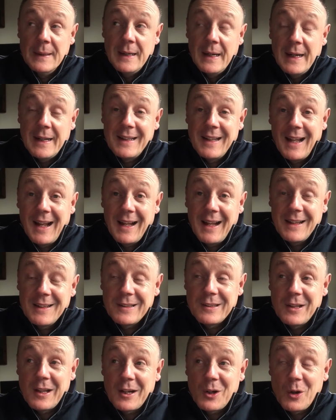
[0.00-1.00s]
And
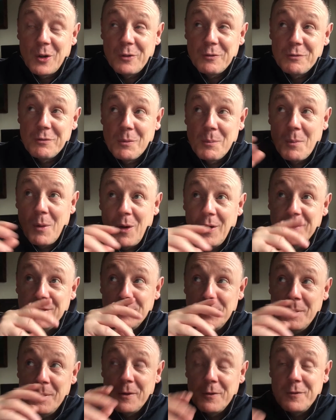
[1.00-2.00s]
that kind of
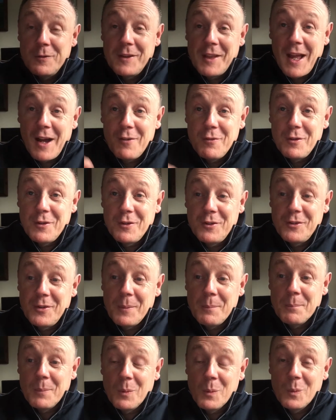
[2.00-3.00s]
reminds me of the other
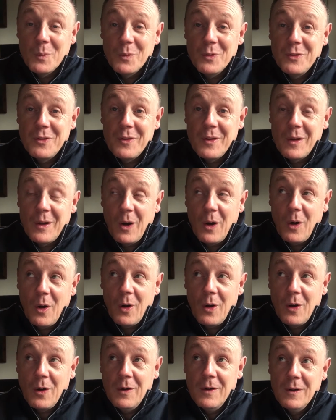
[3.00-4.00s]
symbols that
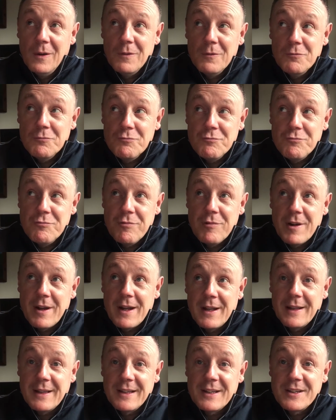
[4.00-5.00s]
are
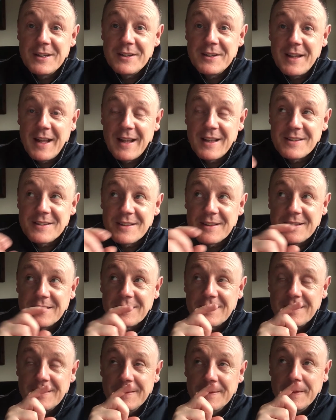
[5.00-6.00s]
really connected
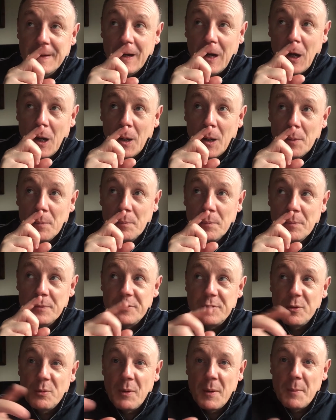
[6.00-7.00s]

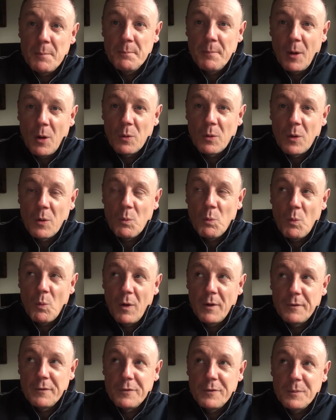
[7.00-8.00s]
to Imbolc, and
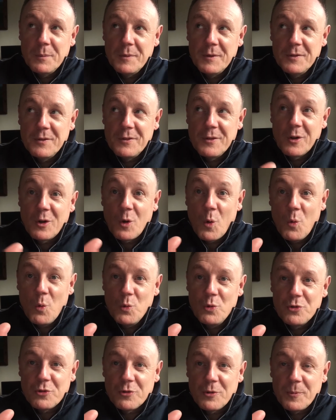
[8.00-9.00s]
one of them is the
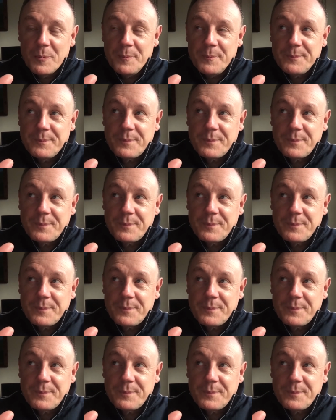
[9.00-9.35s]
cauldron.